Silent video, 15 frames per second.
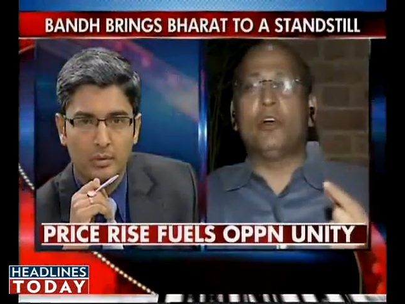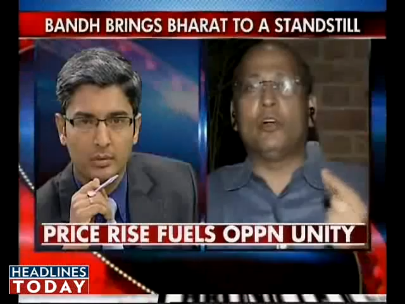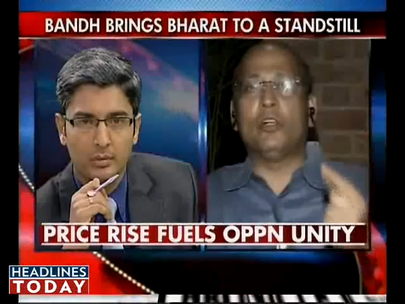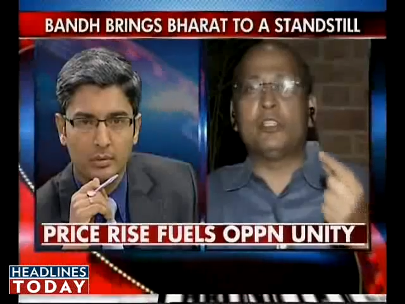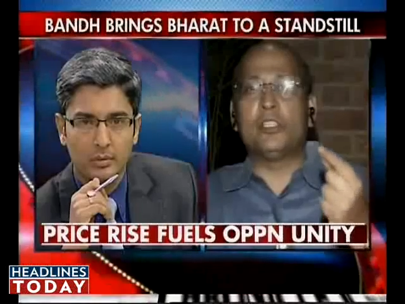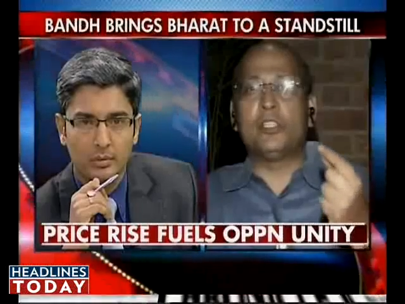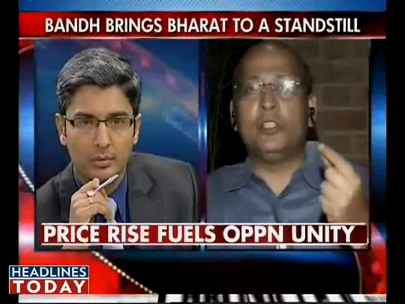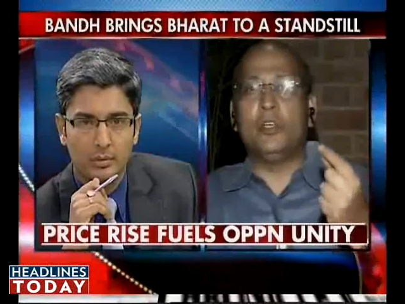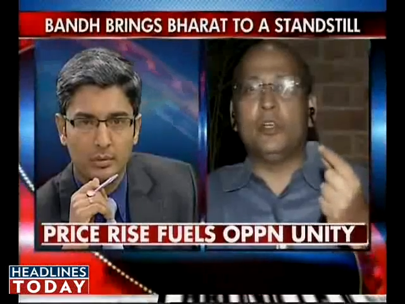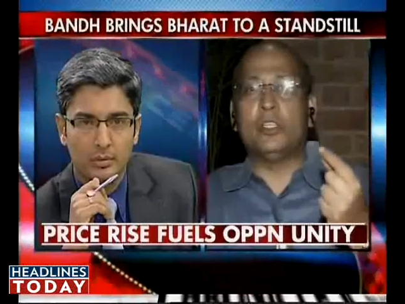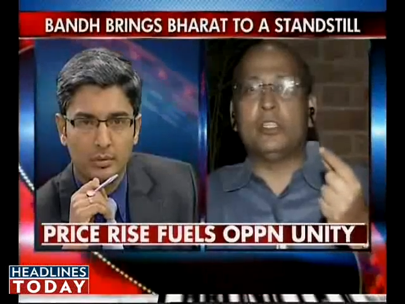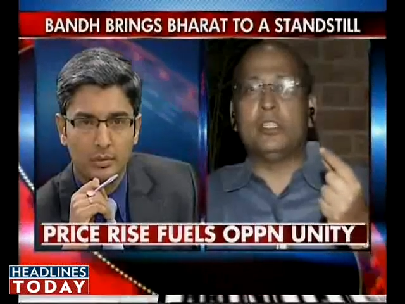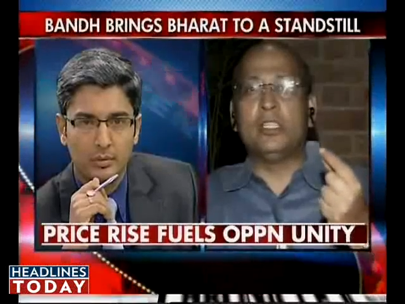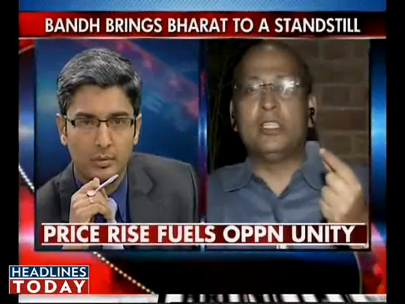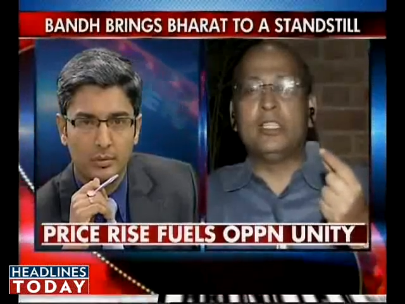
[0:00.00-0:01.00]
Speaker 1: calls to your
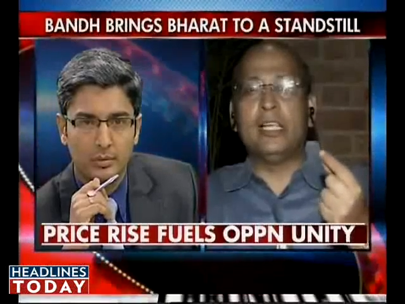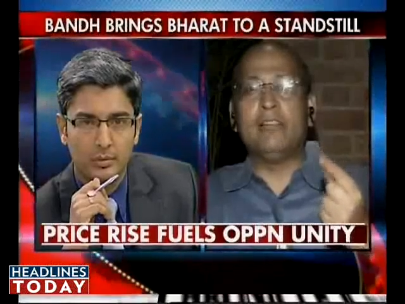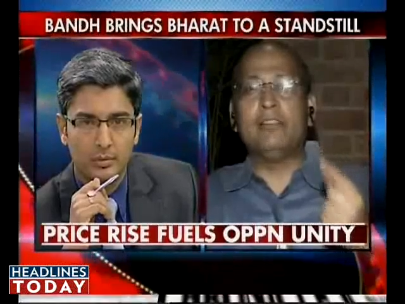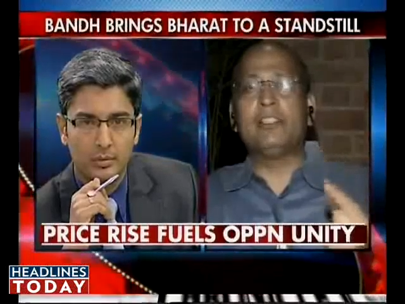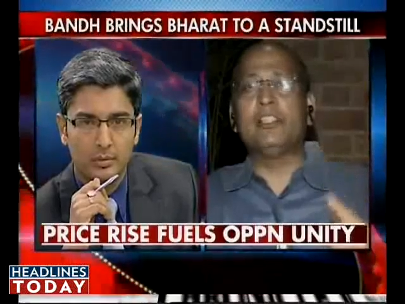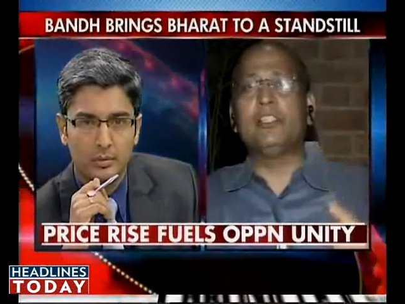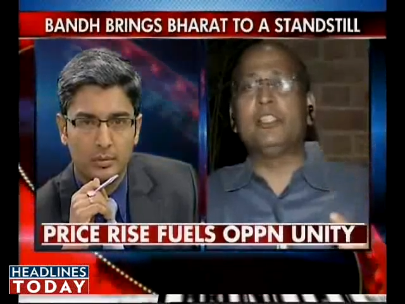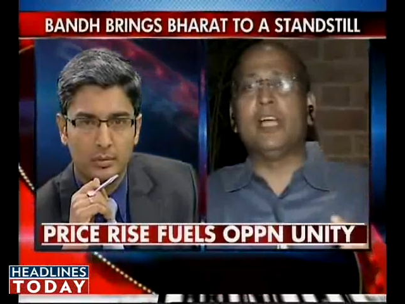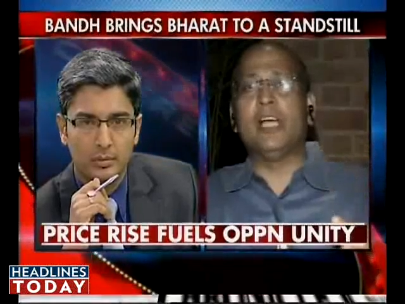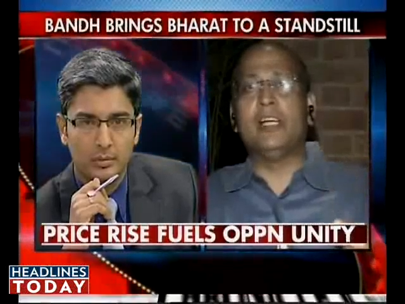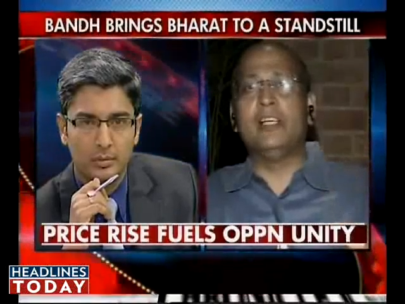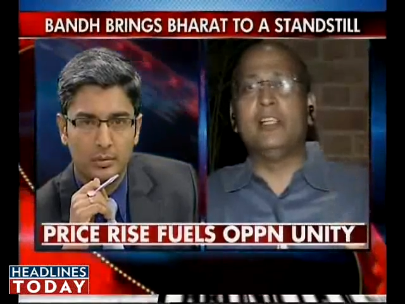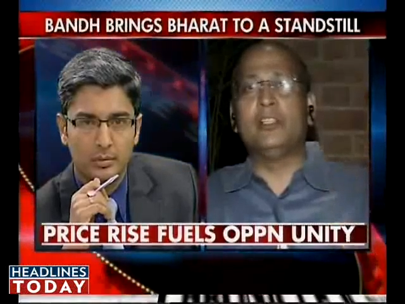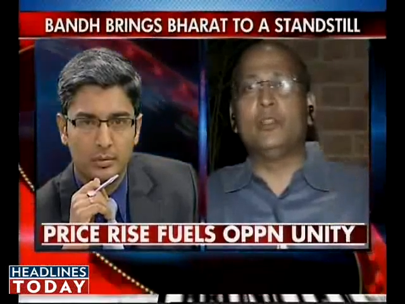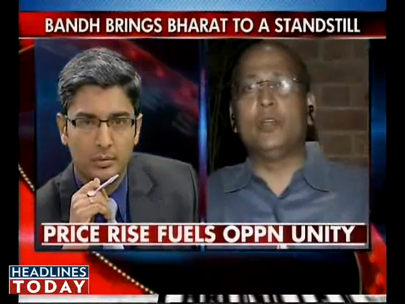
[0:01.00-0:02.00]
television
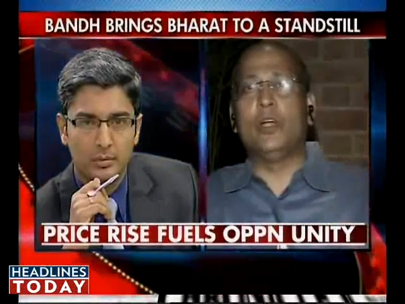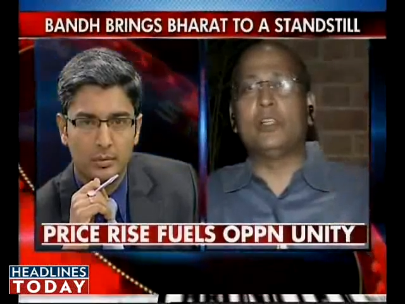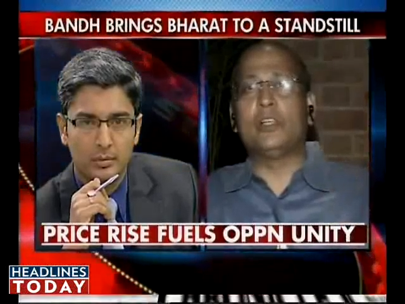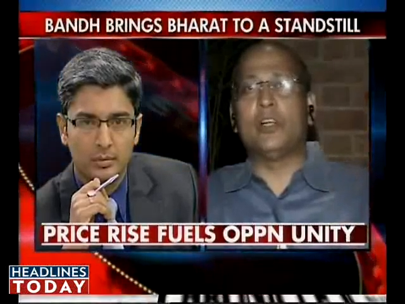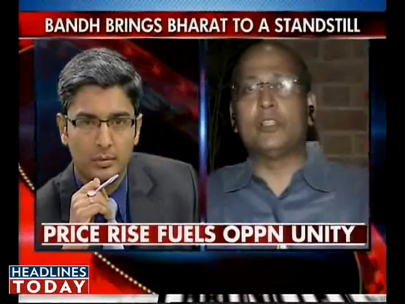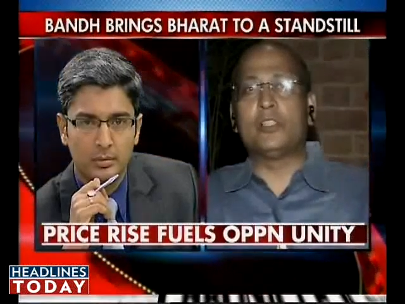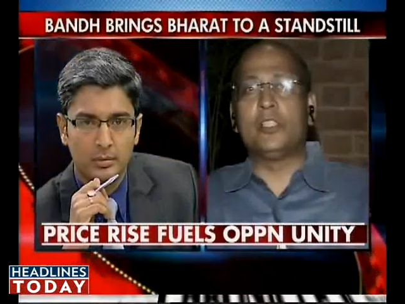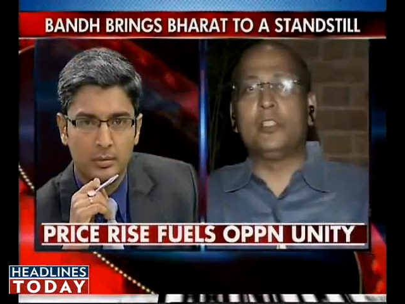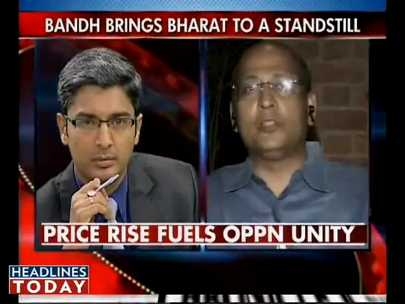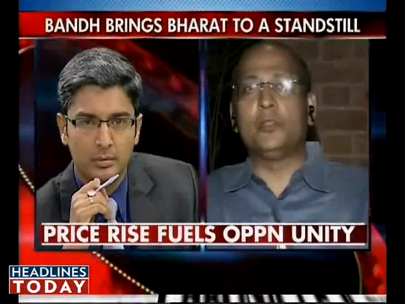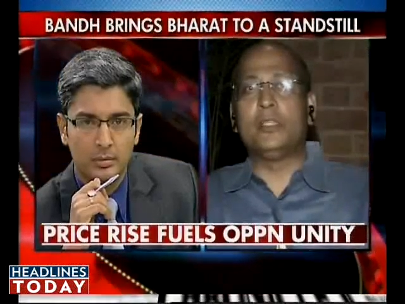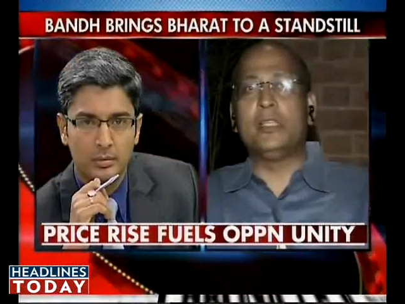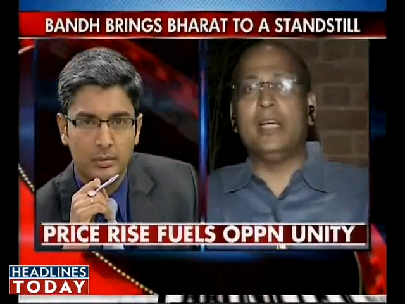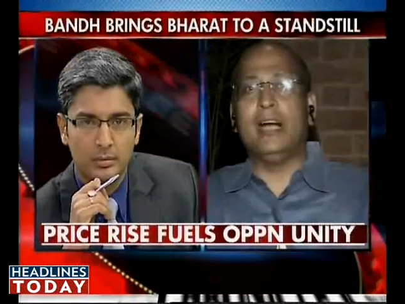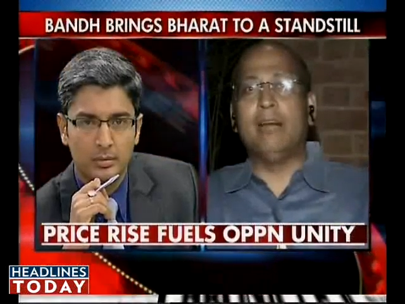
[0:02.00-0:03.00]
channel do not
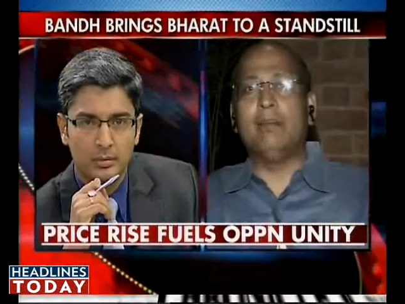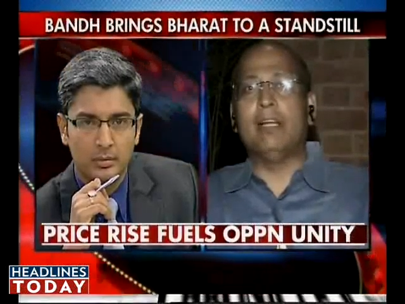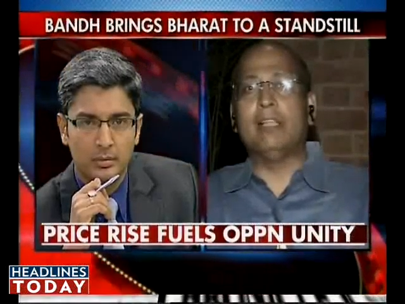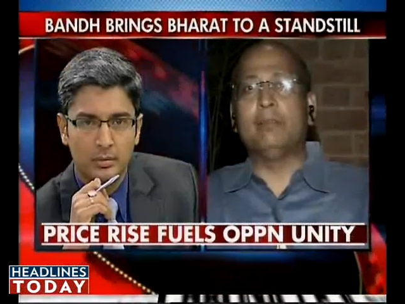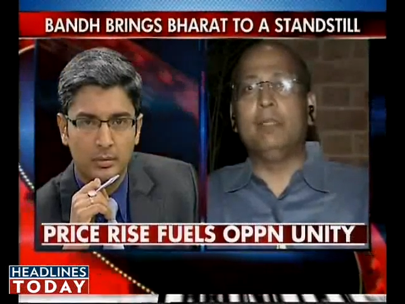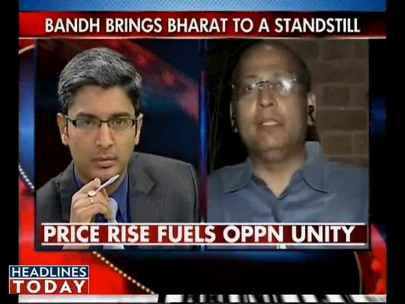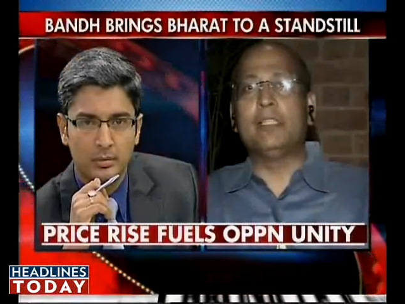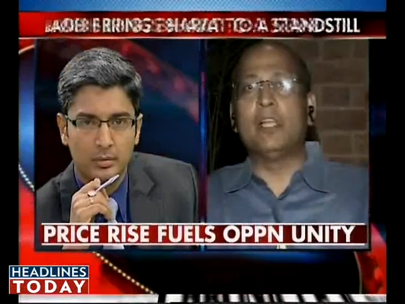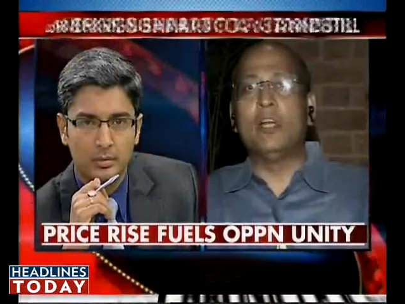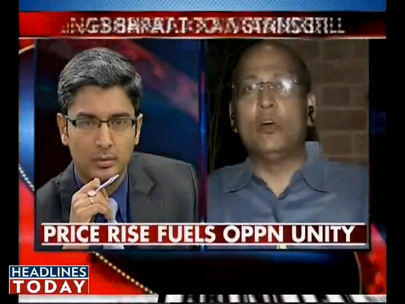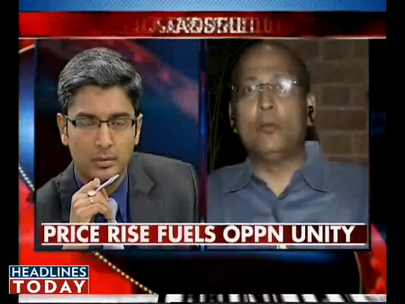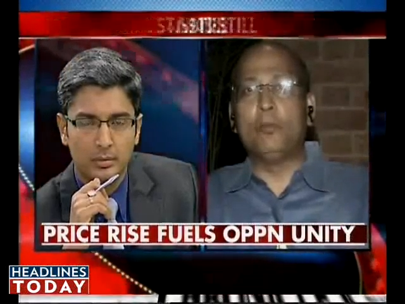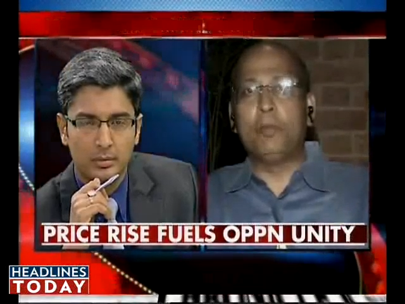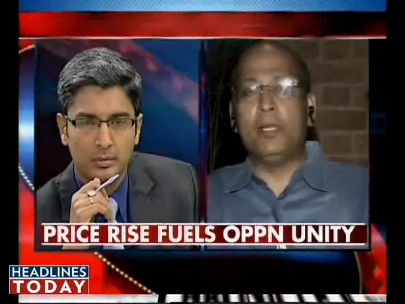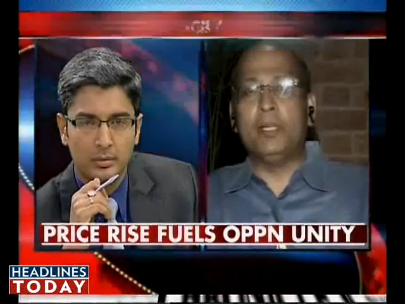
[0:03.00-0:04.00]
constitute the Aam Aadmi's
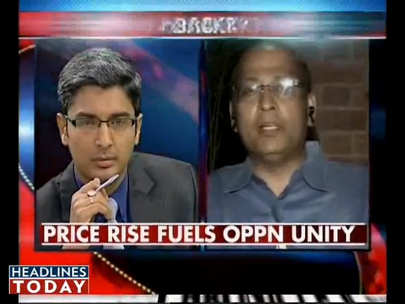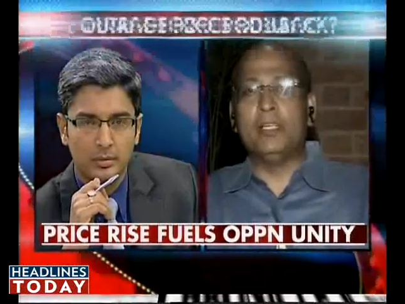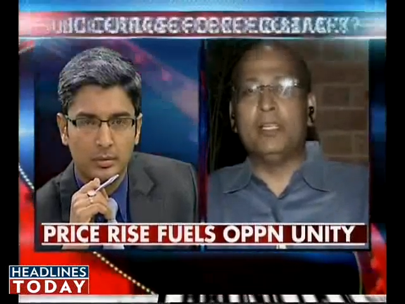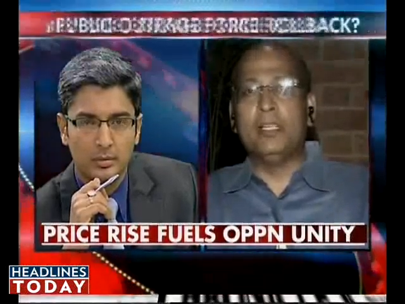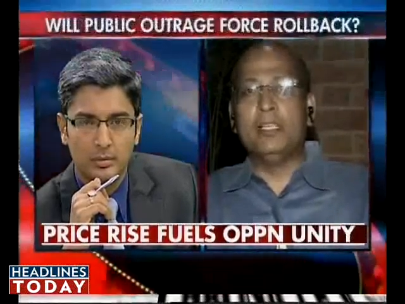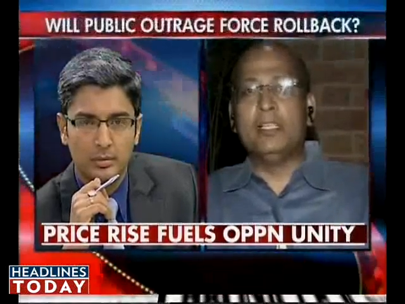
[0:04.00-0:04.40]
opinion.